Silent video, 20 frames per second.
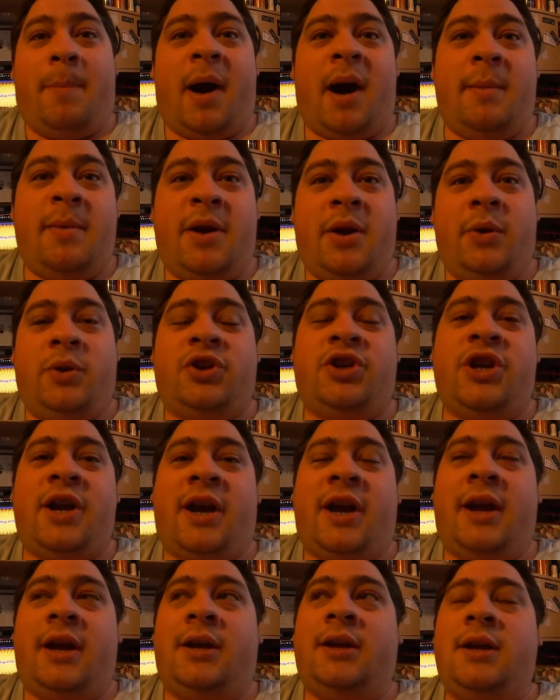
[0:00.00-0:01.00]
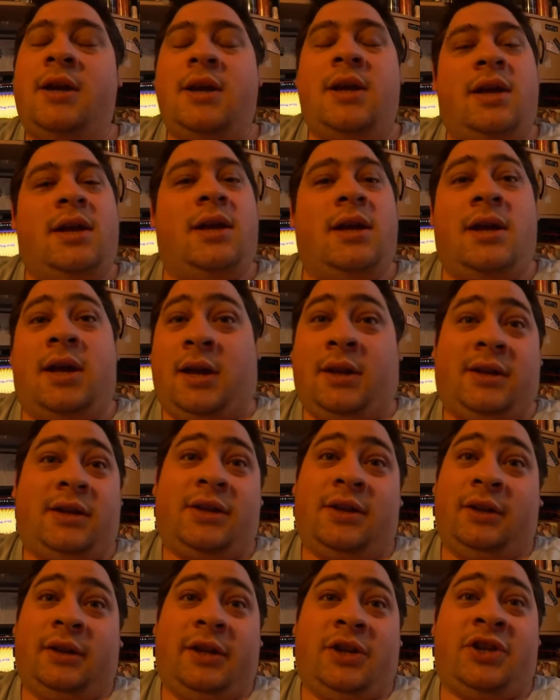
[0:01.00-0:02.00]
barbecue chicken. It's
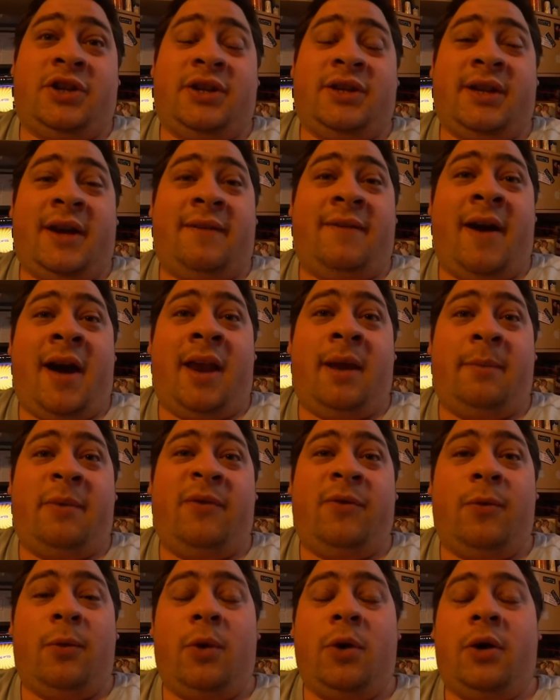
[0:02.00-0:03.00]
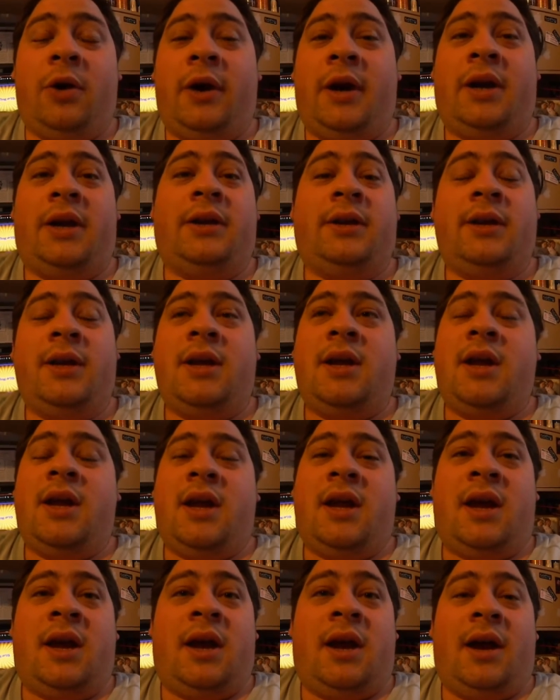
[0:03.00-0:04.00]
delicious. I've had it before, and
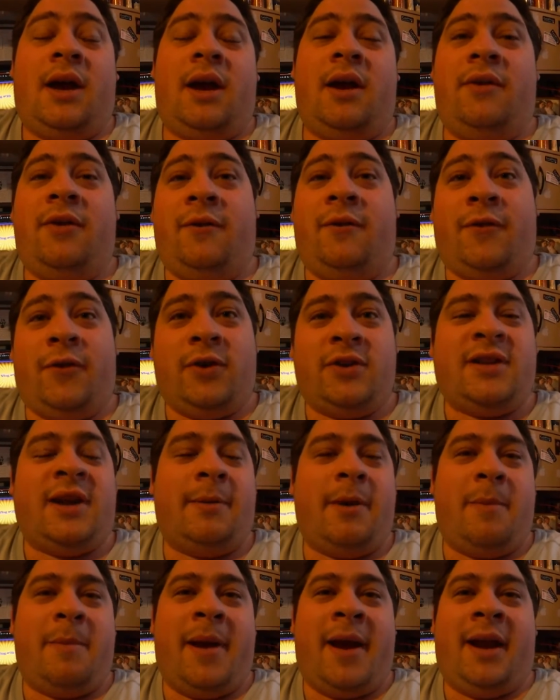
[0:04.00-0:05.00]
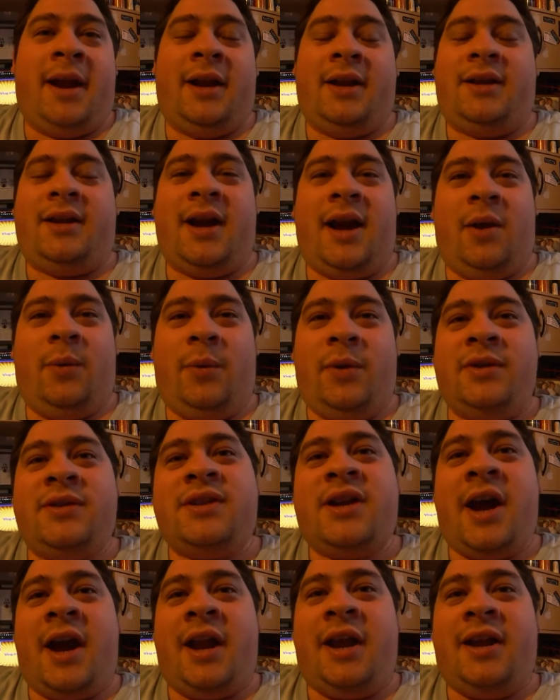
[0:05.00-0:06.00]
the first time I made it, I
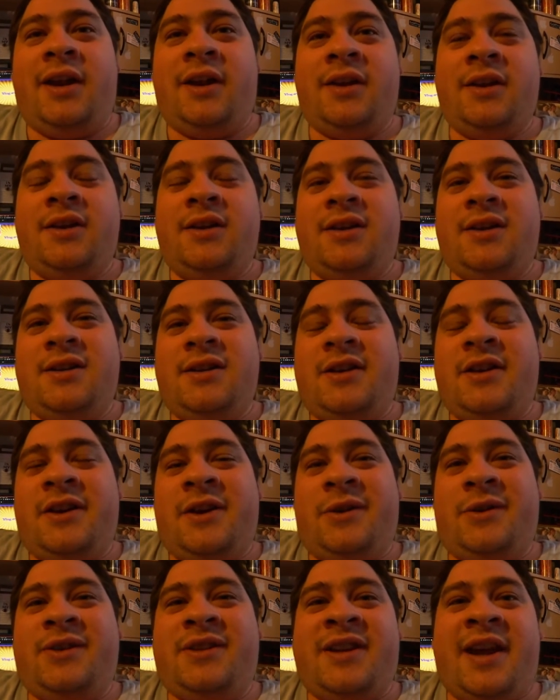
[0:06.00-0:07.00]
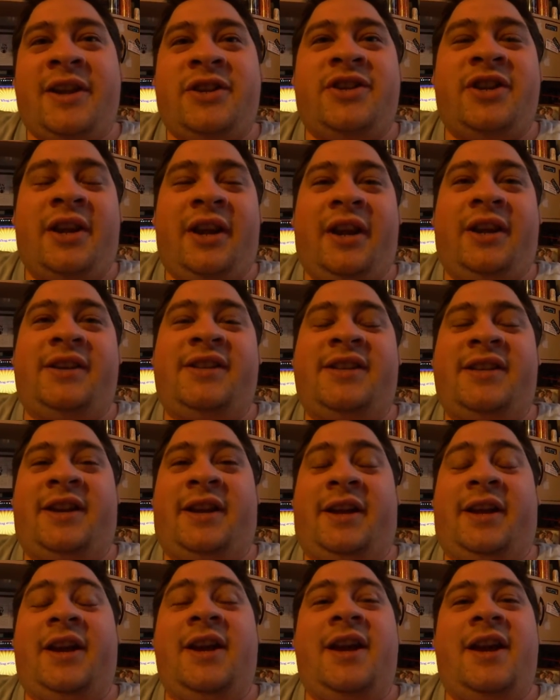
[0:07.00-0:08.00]
was kind of, you know, sketchy and
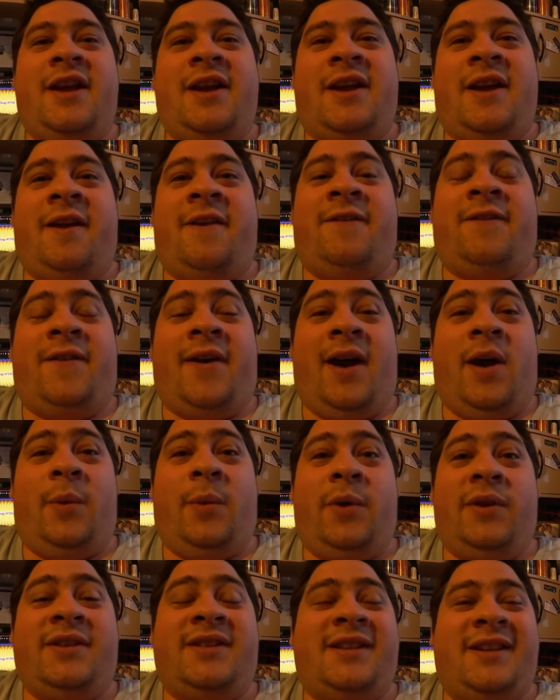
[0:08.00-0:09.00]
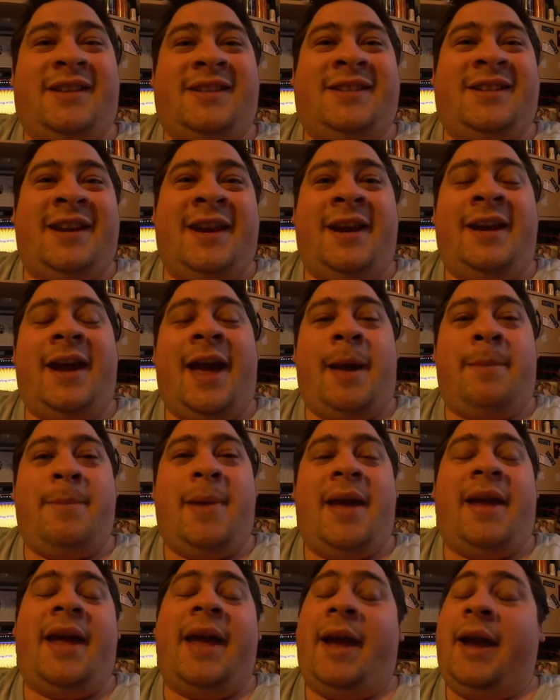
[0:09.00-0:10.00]
seeing if I would succeed at
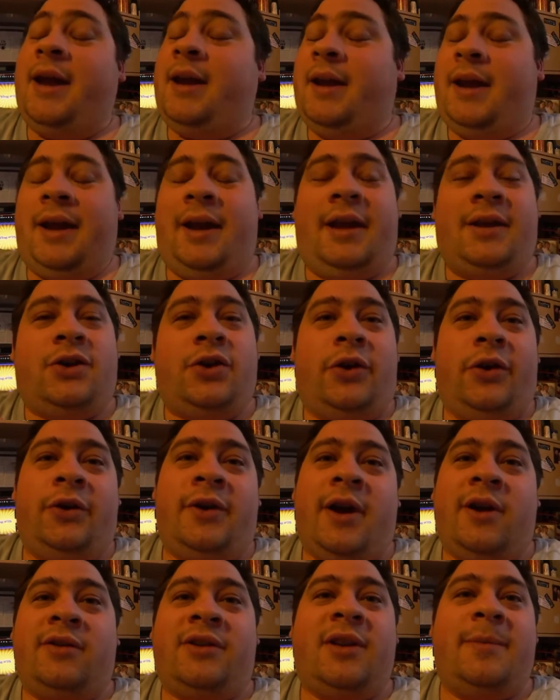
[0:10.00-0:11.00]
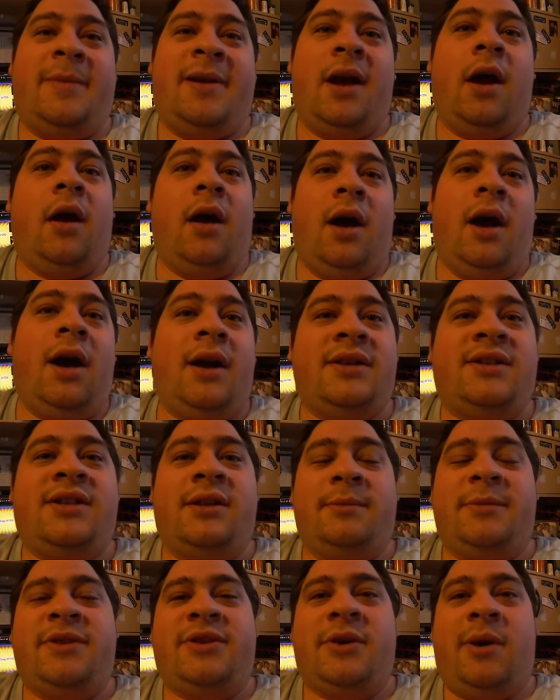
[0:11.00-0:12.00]
making it, and it turned out to be
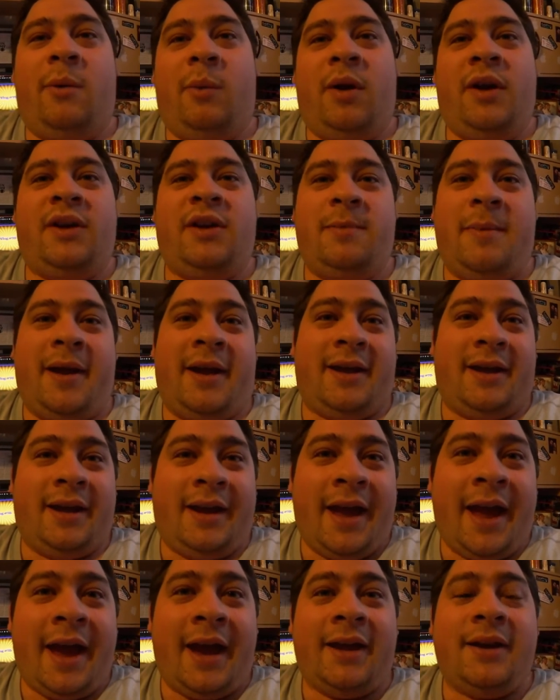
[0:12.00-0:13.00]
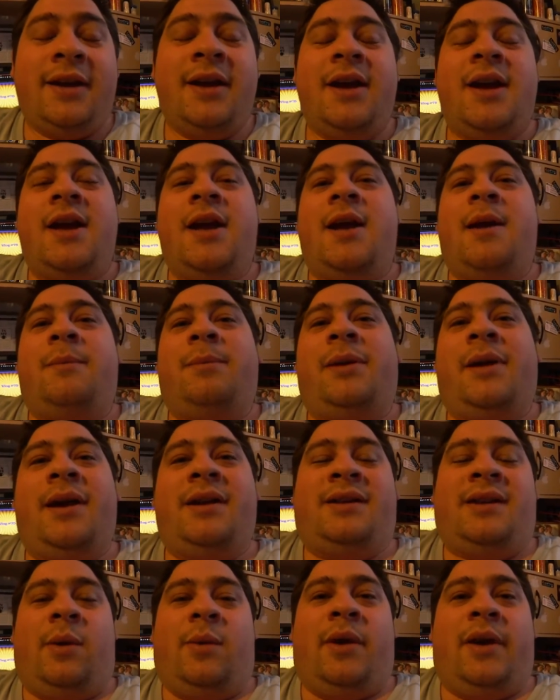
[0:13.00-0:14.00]
awesome, so I wanted to make it again.
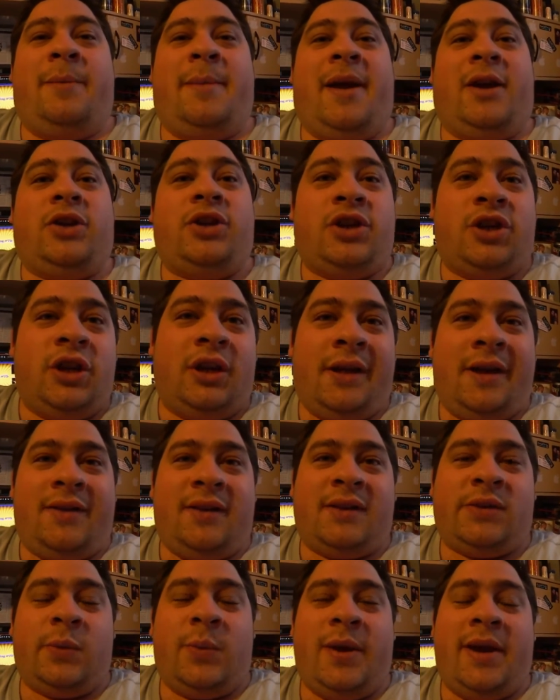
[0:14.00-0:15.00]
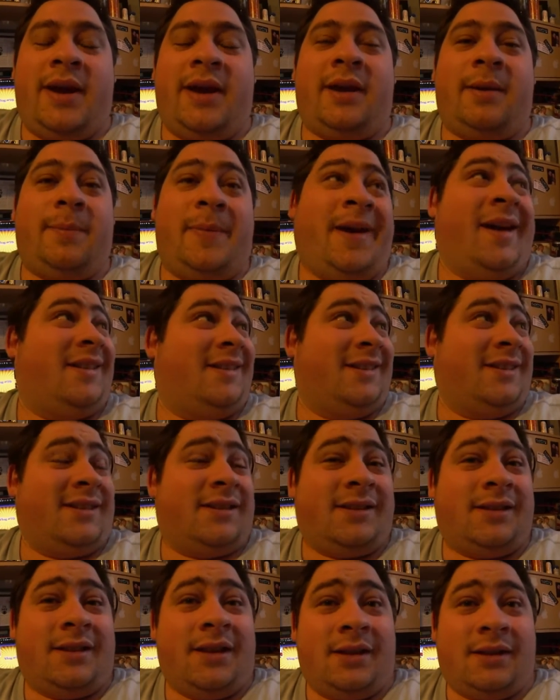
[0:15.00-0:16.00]
Plus, I want to make chili this week
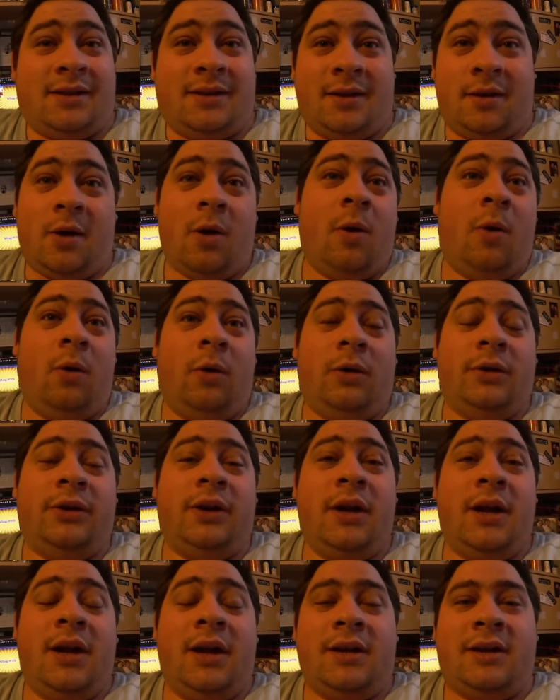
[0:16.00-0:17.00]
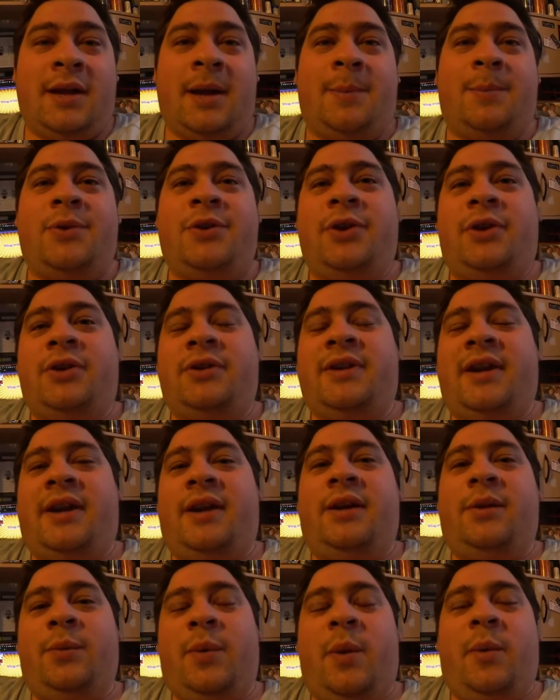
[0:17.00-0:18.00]
because it's the cold temperatures,
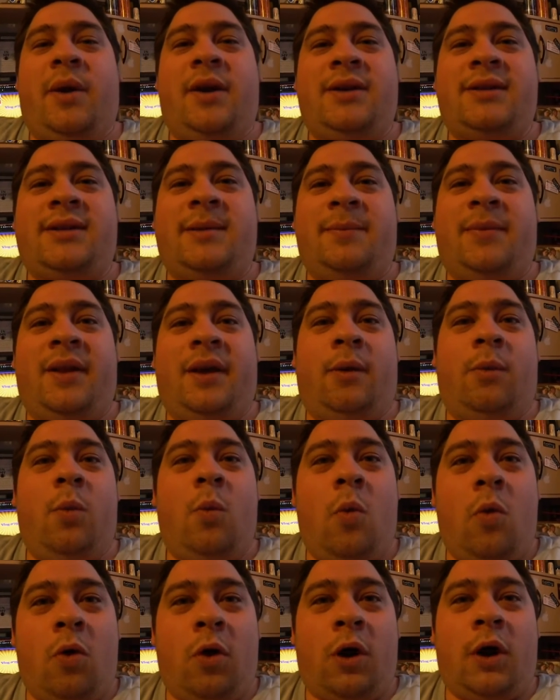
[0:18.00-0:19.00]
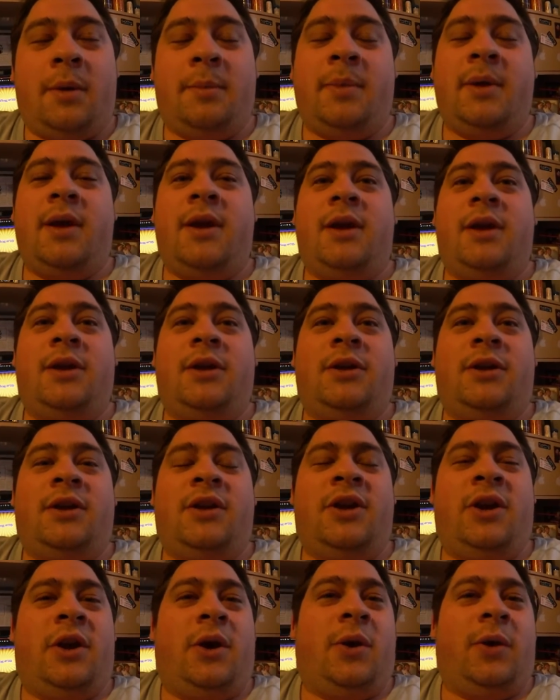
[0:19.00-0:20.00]
and we want something warm,
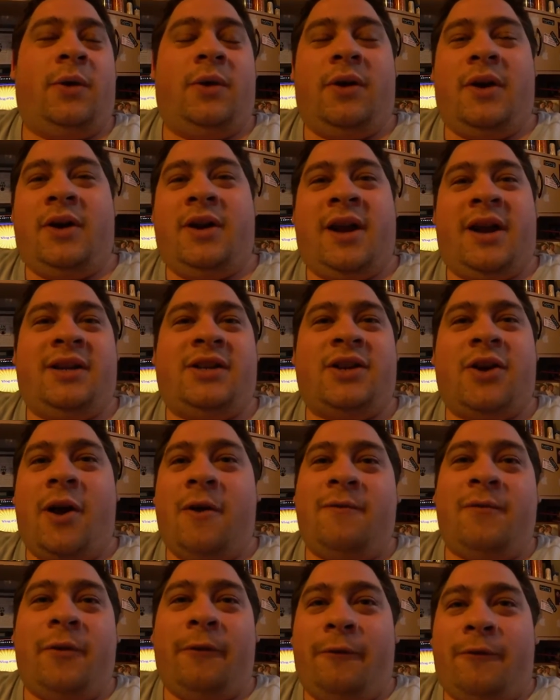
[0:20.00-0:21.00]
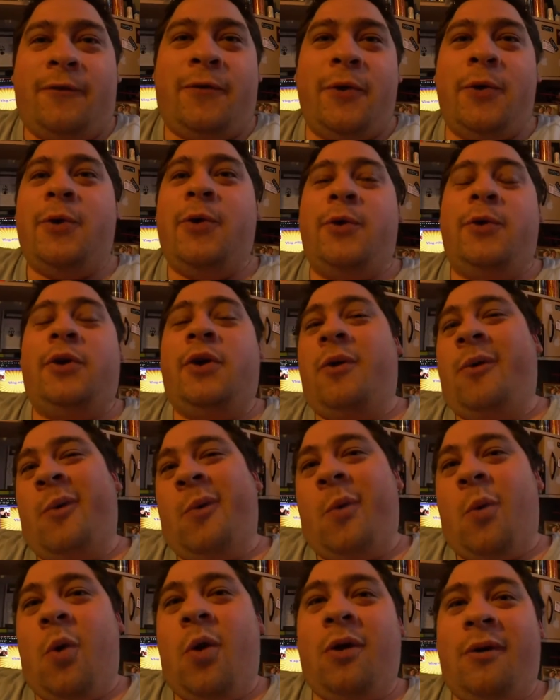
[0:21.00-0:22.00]
you know, a nice comfort food,
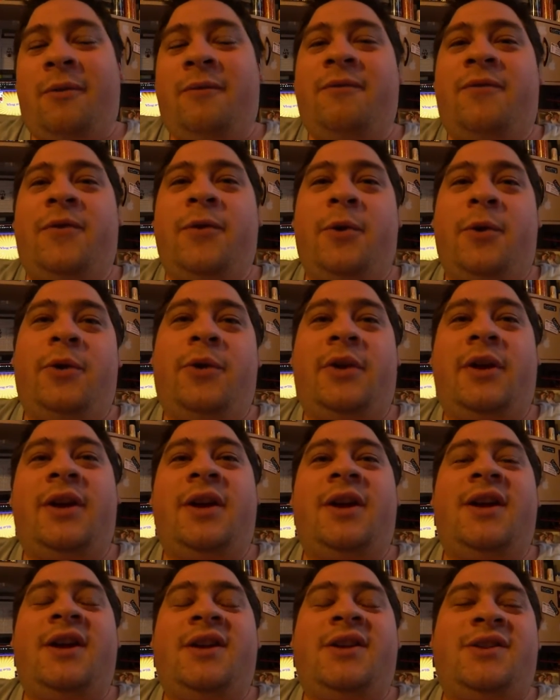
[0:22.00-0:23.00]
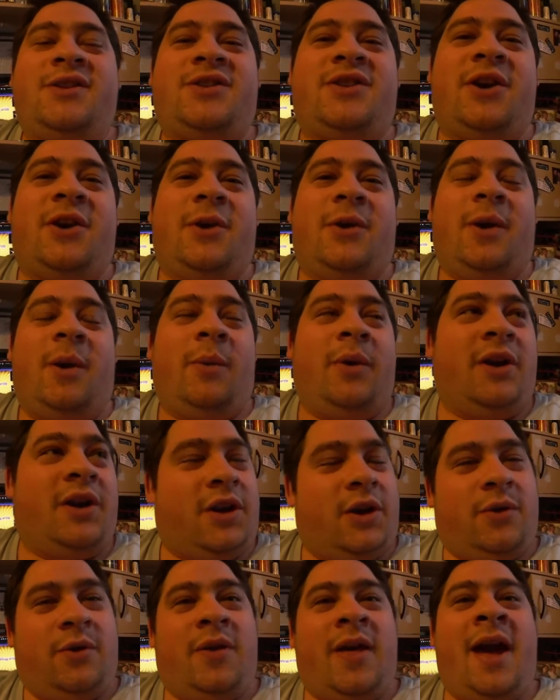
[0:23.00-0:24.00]
warm food. So I wanted
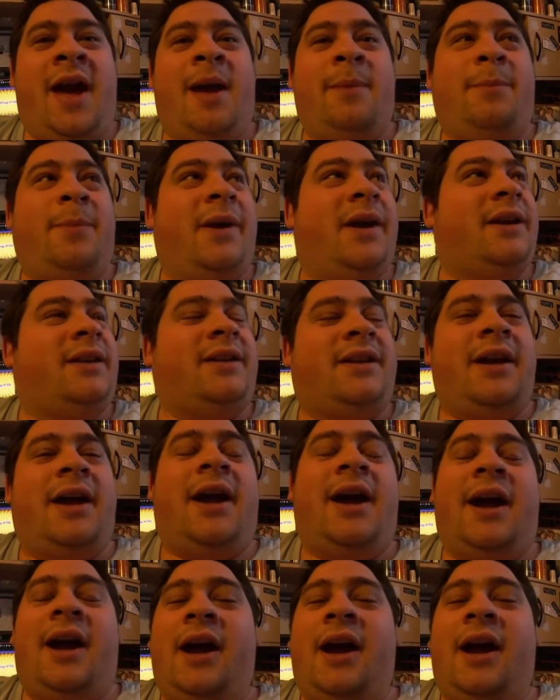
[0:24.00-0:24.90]
to do that, but